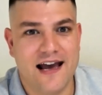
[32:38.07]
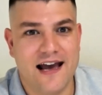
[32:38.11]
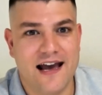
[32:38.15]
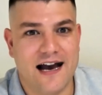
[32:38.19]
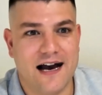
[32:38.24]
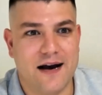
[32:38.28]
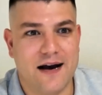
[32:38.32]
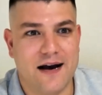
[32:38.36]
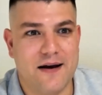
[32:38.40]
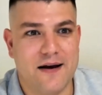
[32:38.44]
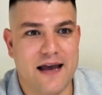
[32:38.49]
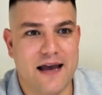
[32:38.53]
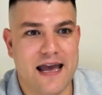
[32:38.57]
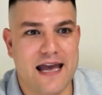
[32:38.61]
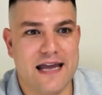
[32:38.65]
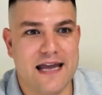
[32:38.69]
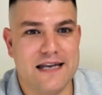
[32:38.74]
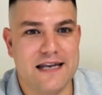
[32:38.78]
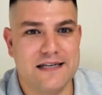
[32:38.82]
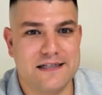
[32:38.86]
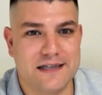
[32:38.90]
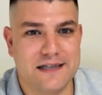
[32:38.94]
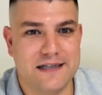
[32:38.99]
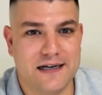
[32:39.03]

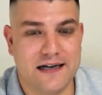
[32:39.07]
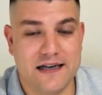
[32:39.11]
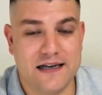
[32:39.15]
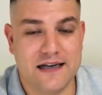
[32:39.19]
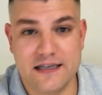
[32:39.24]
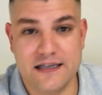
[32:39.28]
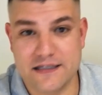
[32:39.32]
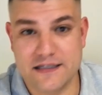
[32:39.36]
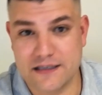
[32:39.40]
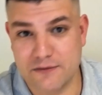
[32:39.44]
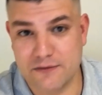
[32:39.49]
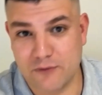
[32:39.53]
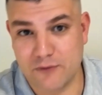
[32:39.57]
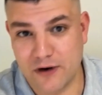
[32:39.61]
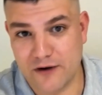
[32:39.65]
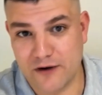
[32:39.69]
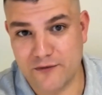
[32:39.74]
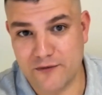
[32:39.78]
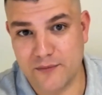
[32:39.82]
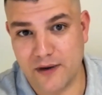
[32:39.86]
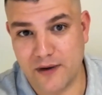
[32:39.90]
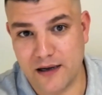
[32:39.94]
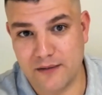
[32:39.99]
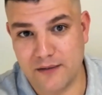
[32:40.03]
and isn't one
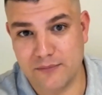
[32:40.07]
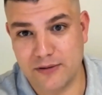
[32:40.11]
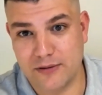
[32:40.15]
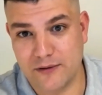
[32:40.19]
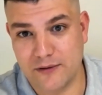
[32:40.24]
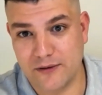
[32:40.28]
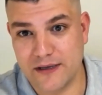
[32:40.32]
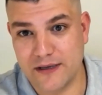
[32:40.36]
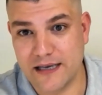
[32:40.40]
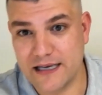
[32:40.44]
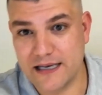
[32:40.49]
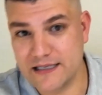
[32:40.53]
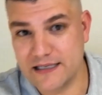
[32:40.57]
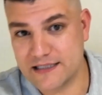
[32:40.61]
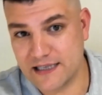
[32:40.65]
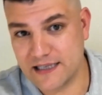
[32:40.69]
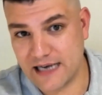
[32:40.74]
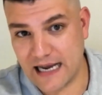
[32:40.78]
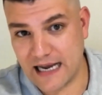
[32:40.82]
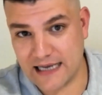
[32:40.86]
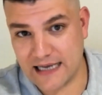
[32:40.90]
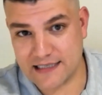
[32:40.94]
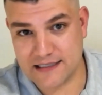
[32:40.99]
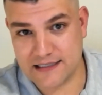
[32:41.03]
of my employees that
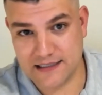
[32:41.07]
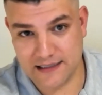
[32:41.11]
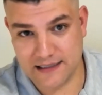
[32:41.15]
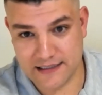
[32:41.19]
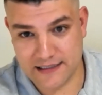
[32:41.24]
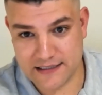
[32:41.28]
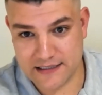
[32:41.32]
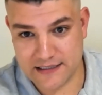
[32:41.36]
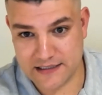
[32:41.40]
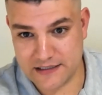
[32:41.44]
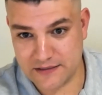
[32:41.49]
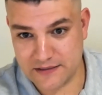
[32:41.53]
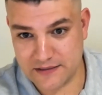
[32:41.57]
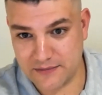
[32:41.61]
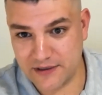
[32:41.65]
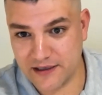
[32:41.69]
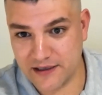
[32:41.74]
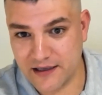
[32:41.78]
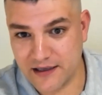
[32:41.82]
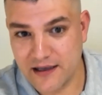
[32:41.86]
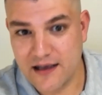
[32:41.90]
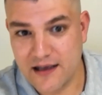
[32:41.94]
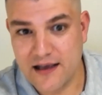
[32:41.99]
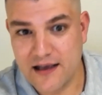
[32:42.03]
has to listen to me.